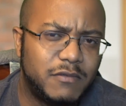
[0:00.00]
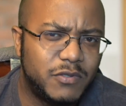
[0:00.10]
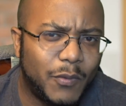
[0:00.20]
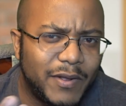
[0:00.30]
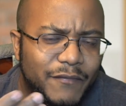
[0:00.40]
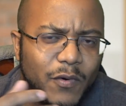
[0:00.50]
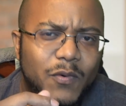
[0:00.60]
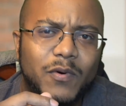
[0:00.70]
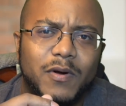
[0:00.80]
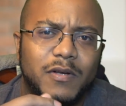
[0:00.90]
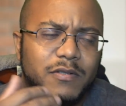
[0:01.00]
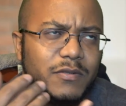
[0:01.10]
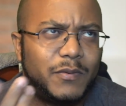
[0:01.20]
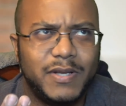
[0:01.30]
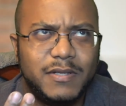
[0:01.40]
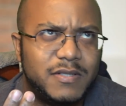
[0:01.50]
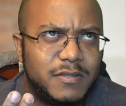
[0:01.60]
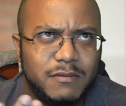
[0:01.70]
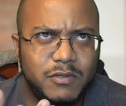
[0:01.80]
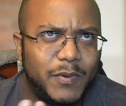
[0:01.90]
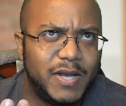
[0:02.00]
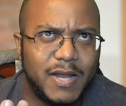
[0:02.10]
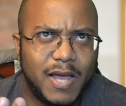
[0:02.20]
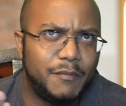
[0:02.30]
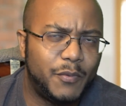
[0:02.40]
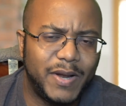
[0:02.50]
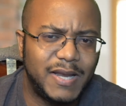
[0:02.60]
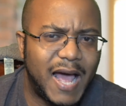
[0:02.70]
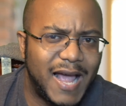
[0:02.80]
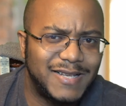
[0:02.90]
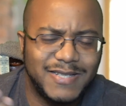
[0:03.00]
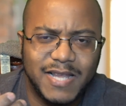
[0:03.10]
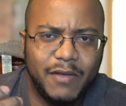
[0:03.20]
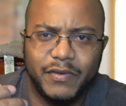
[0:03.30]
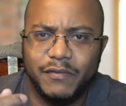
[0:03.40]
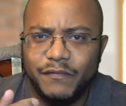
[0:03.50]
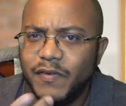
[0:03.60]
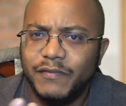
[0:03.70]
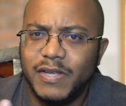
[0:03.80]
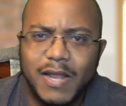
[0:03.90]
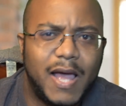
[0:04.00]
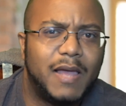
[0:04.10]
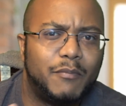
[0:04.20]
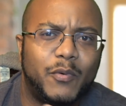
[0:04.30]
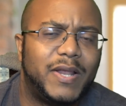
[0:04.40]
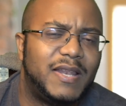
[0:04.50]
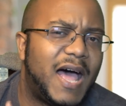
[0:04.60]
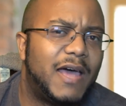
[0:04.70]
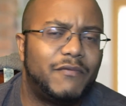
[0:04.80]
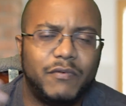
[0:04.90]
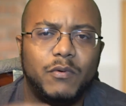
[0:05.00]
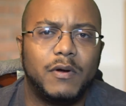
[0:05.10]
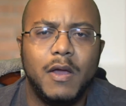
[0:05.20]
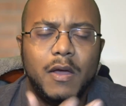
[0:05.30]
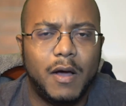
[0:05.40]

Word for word: 24, 20, 29.97, 59.94,